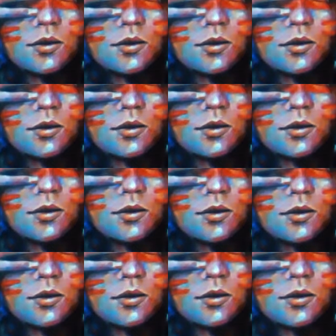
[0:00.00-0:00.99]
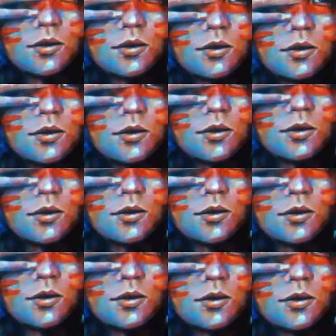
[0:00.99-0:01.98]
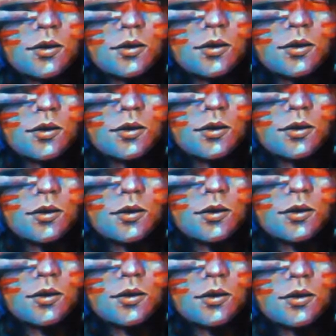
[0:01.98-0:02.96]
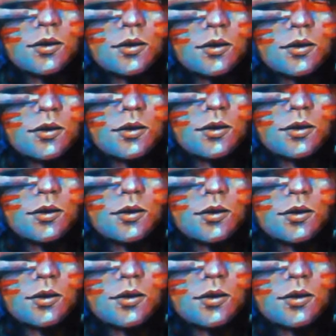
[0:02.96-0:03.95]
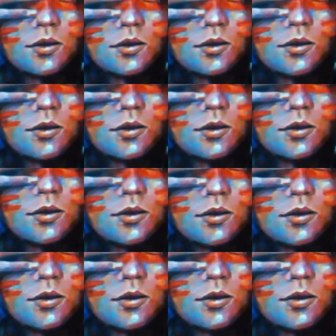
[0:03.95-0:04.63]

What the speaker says: This person isn't speaking.